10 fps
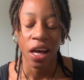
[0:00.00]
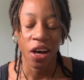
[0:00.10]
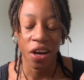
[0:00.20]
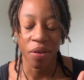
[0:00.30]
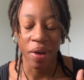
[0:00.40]

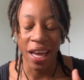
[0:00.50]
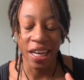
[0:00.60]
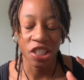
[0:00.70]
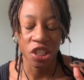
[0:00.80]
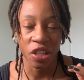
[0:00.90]
Um, I
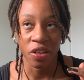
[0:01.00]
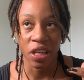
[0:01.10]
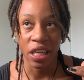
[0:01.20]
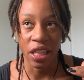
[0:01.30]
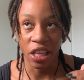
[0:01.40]
actually
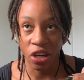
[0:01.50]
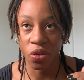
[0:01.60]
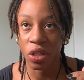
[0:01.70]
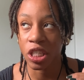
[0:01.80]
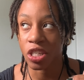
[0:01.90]

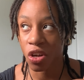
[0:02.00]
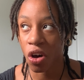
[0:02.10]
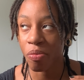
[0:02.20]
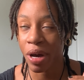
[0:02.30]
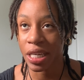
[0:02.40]
literally
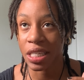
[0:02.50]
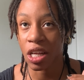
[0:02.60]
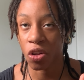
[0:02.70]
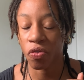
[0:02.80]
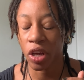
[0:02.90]
saw
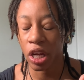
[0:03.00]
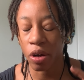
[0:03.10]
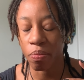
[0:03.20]
myself in a